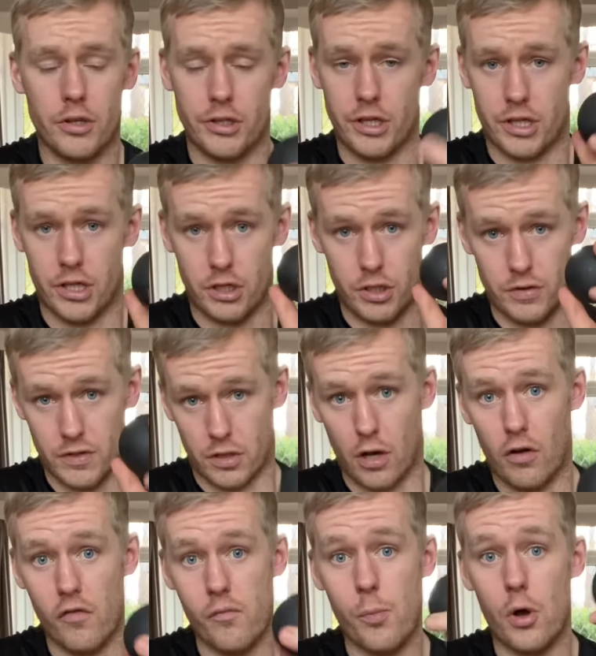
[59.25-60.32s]
You can use a
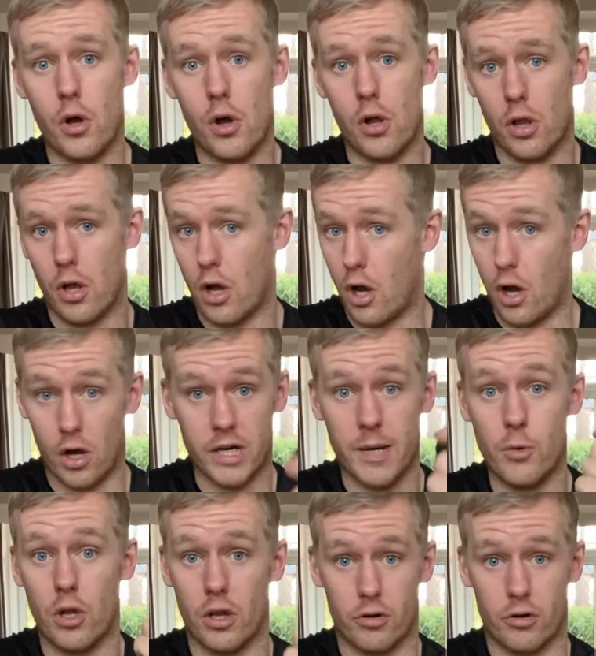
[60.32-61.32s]
golf ball, a hockey ball,